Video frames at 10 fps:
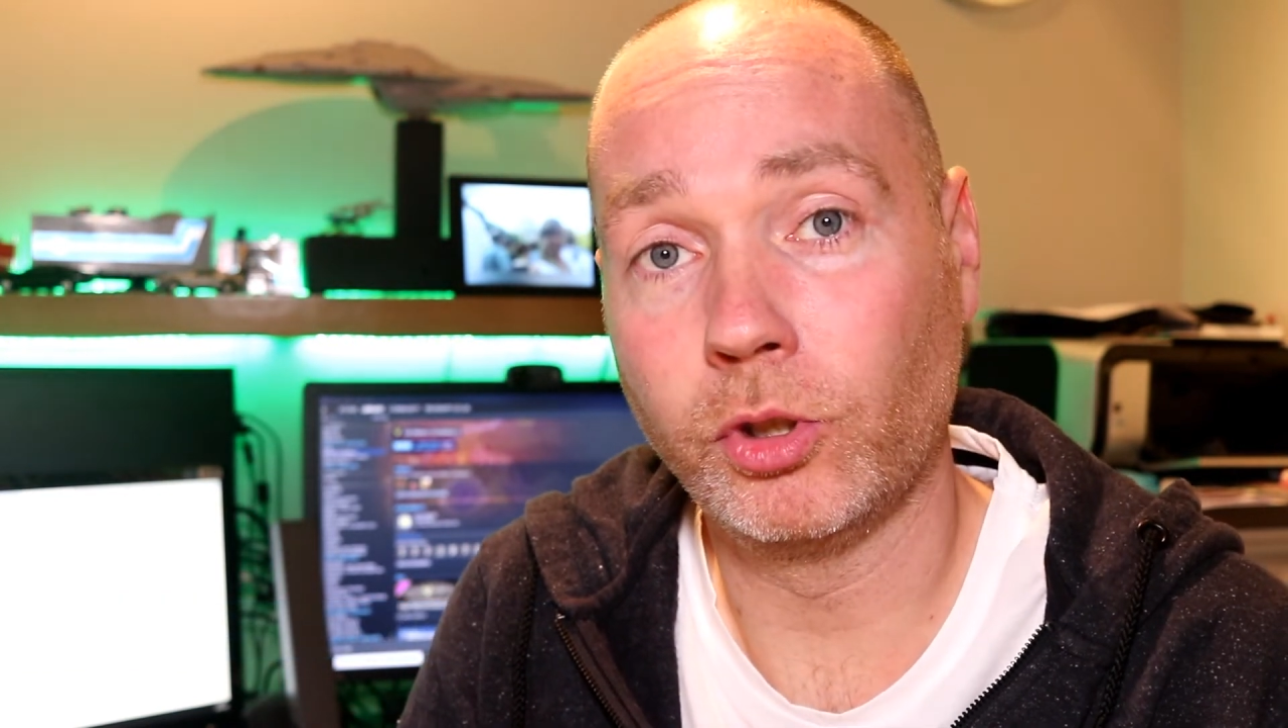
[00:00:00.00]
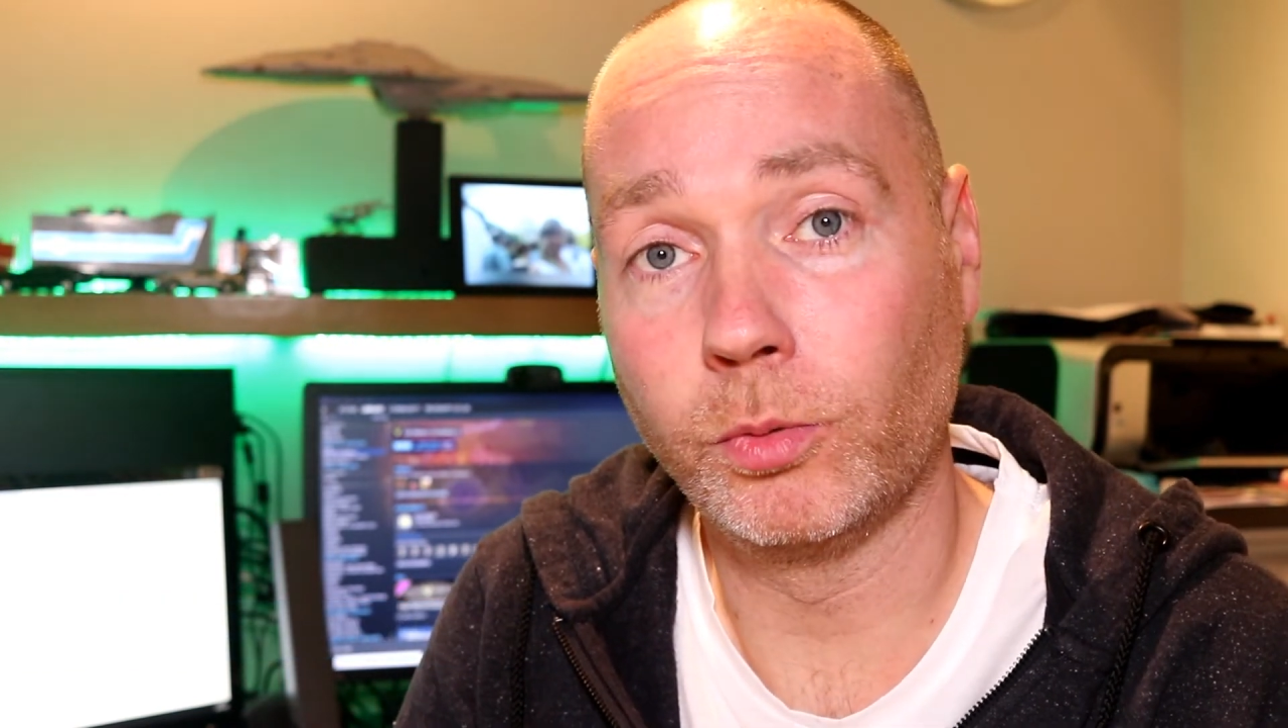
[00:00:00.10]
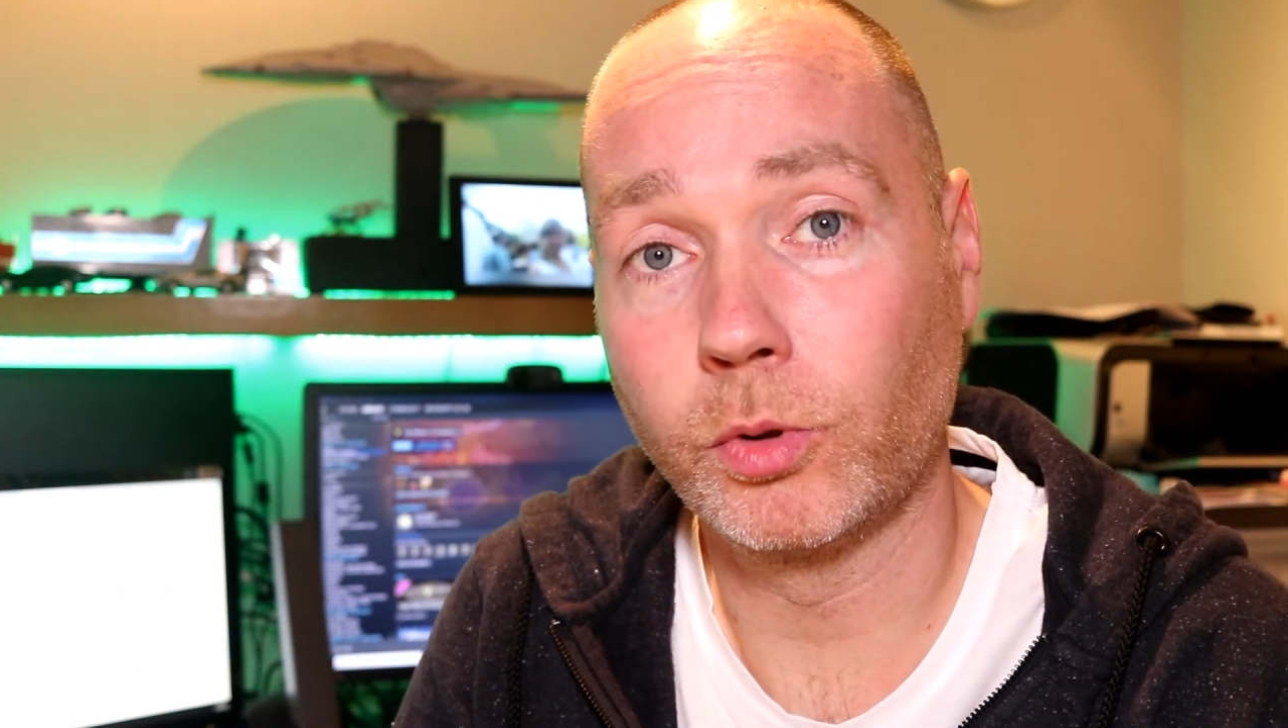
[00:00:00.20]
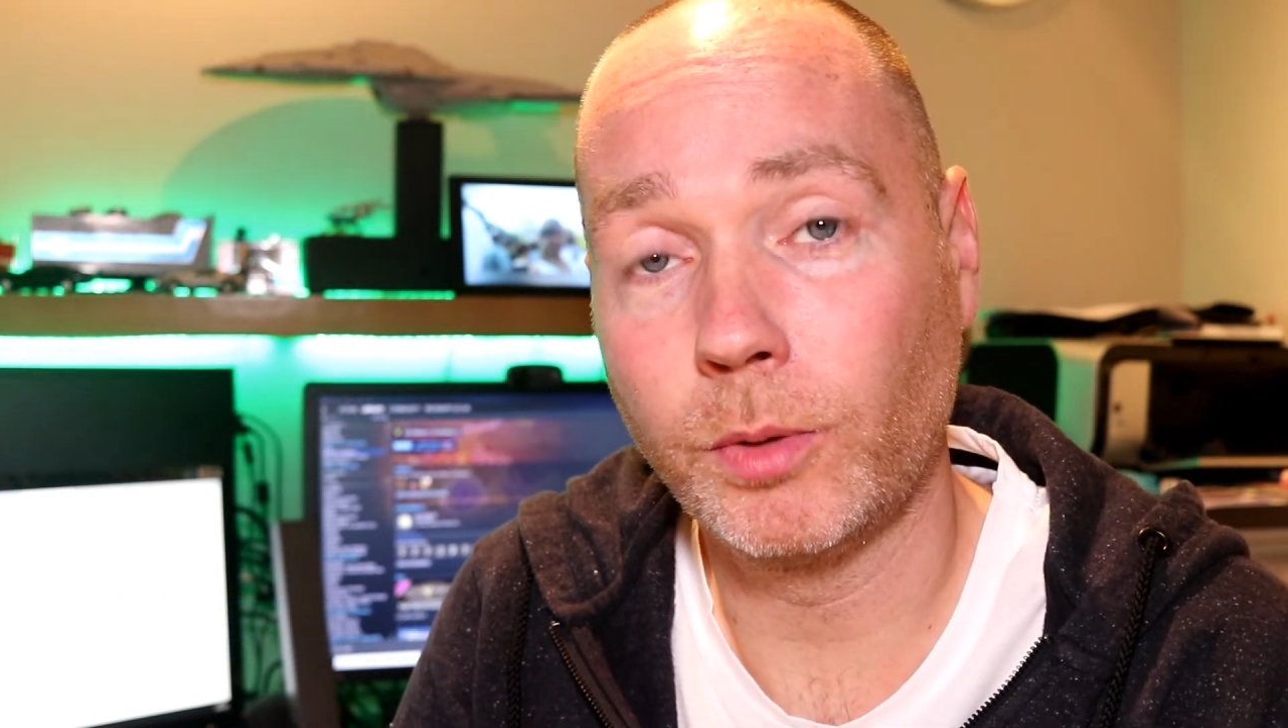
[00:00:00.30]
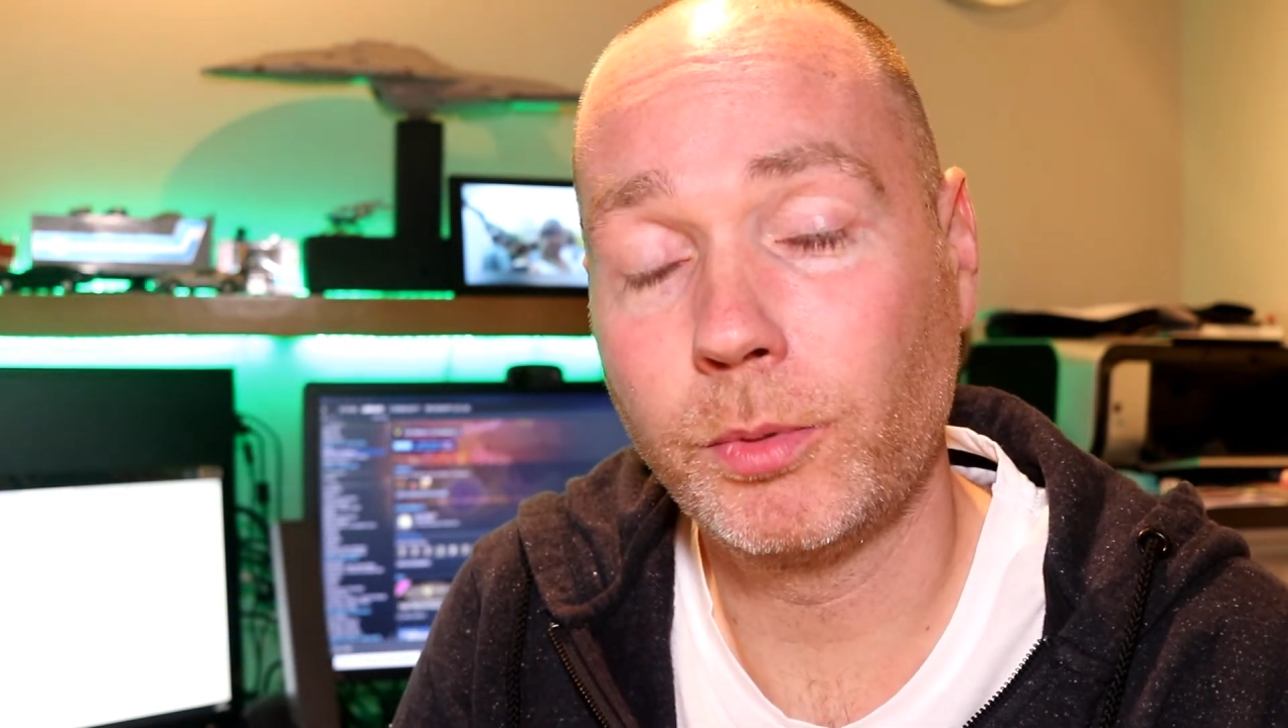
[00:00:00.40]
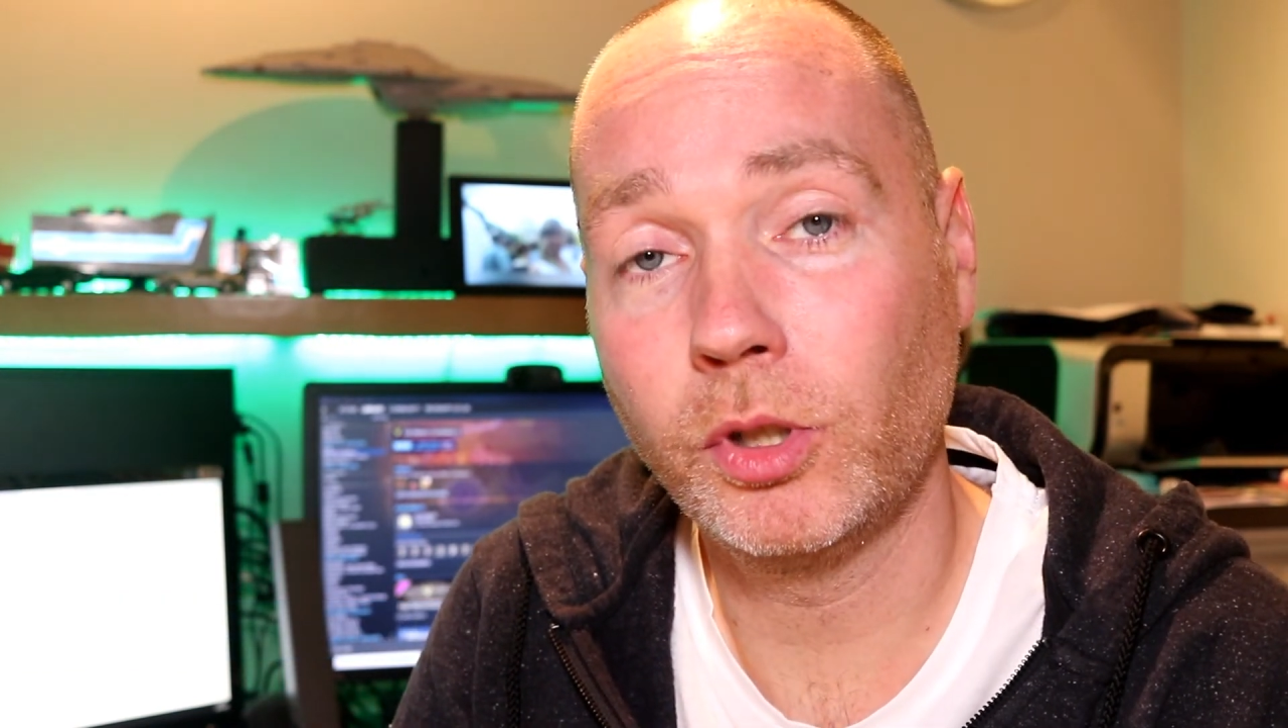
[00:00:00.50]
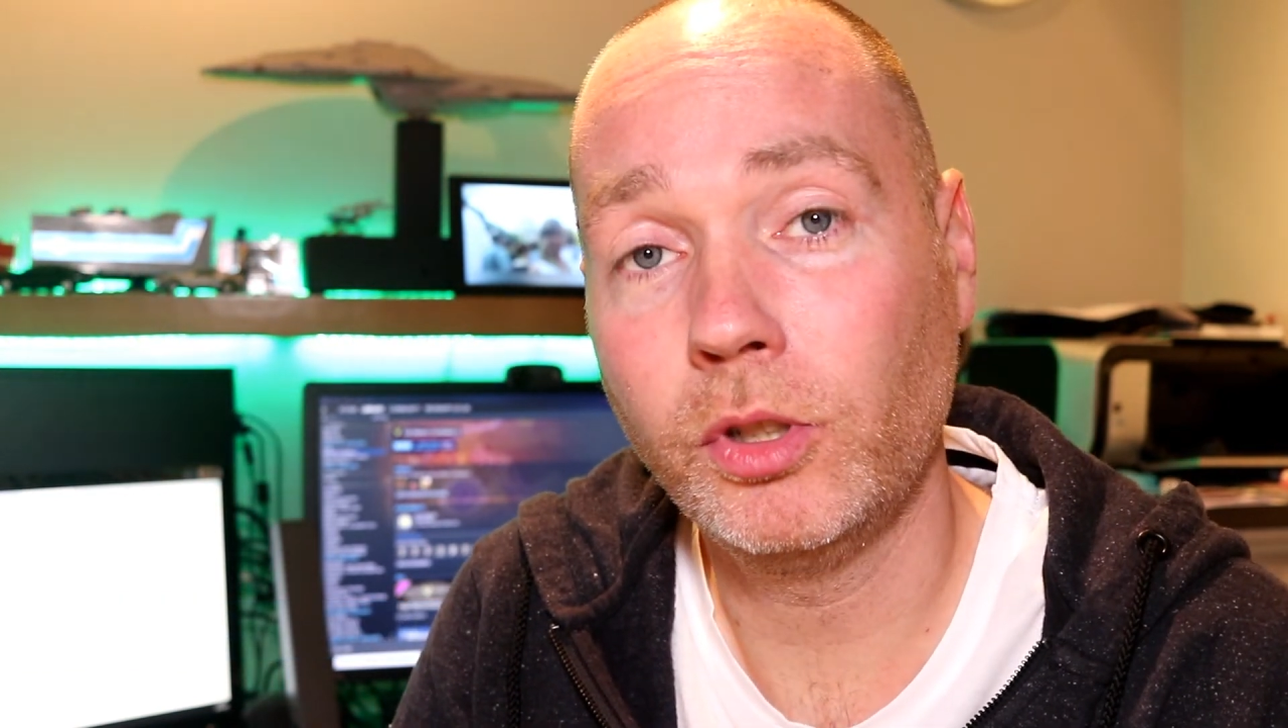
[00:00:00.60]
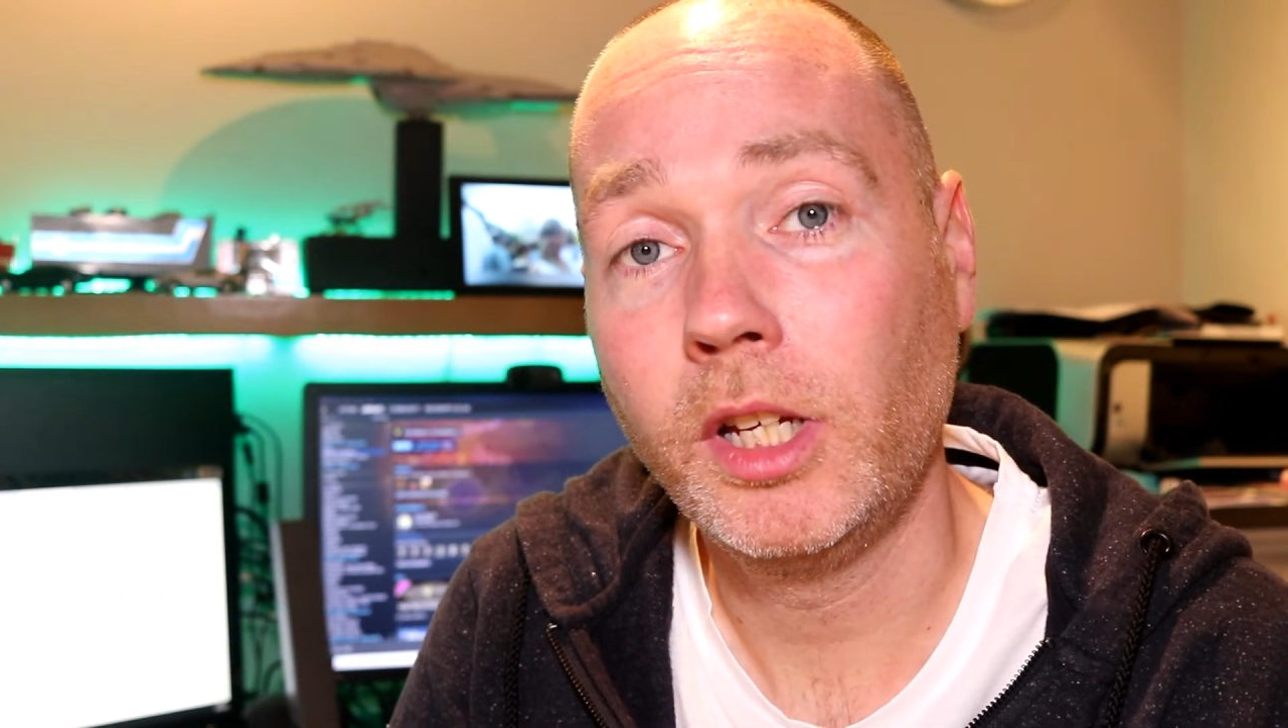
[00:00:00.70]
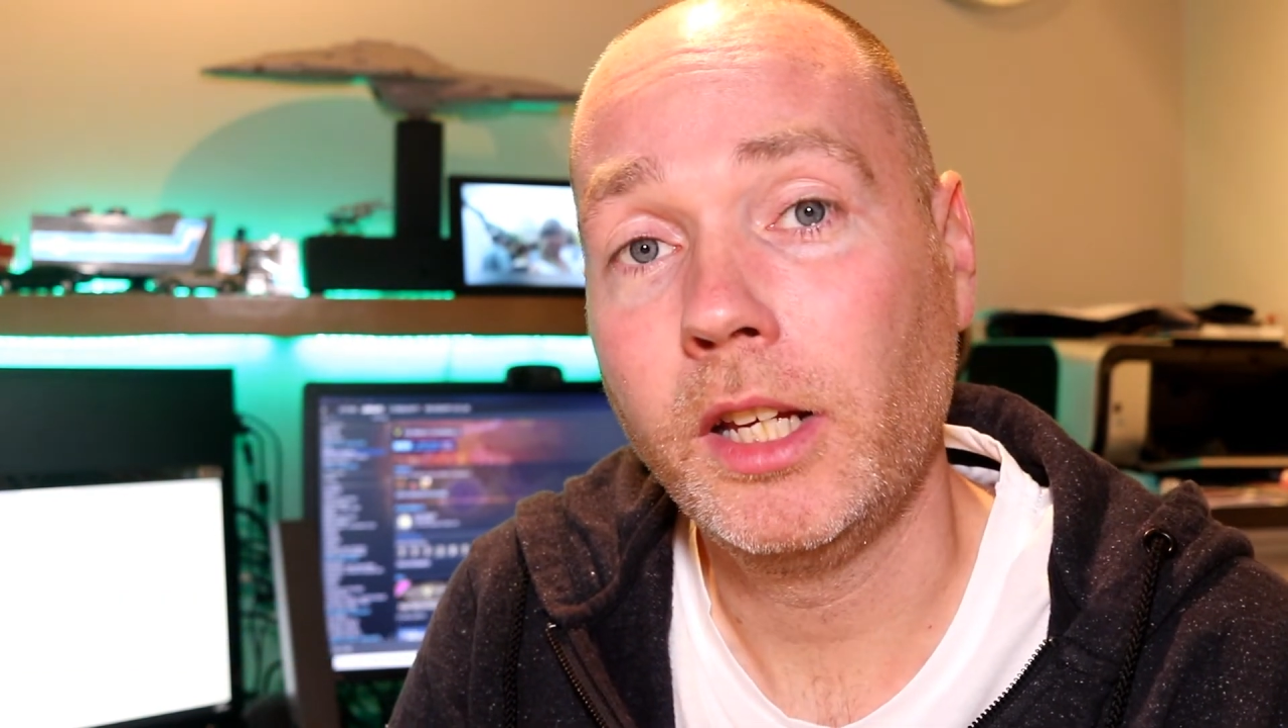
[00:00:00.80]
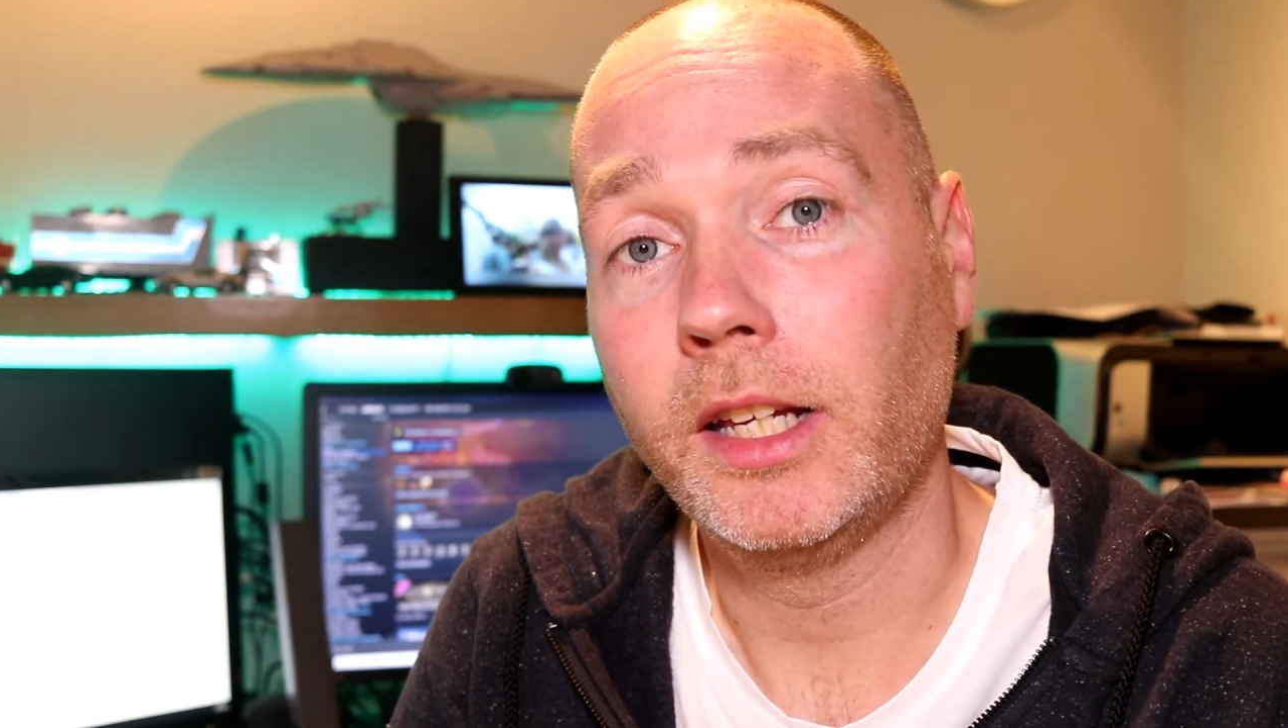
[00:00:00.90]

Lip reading: subscription.